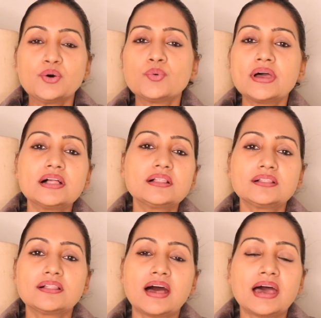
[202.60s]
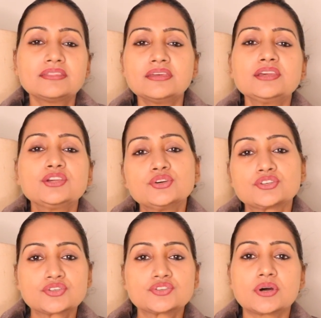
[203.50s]
well, I think you
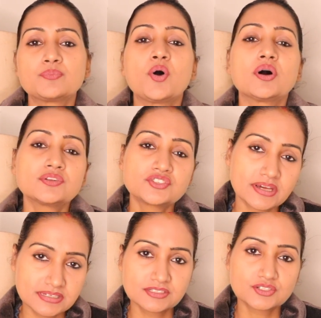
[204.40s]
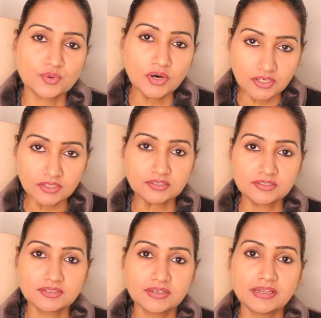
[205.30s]
should apologize to her.
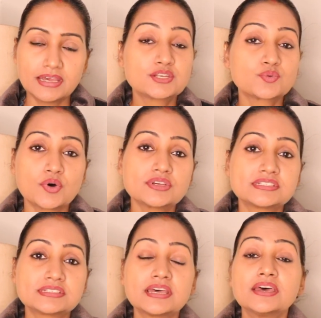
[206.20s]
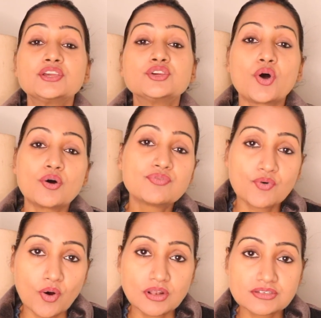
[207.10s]
It was your
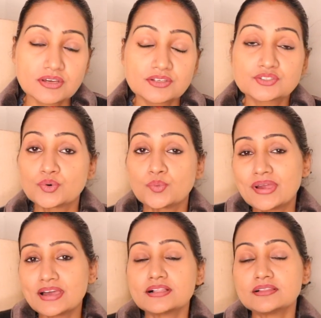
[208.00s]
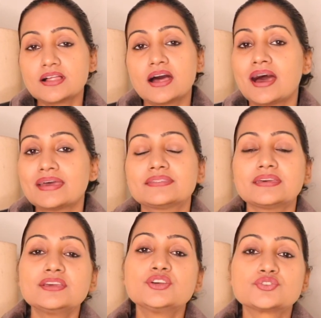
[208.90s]
fault. So well, I
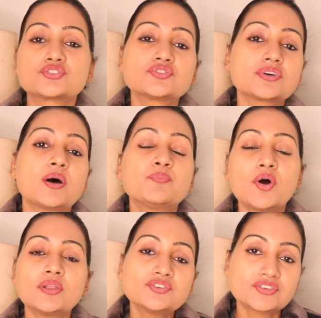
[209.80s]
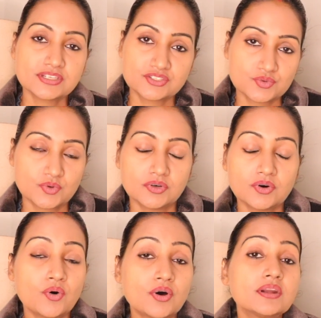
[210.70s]
think you should apologize to her,
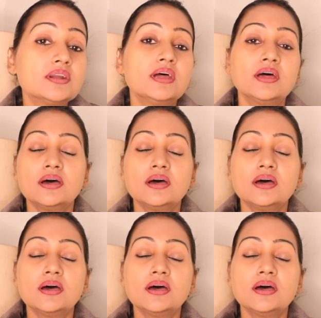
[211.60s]
or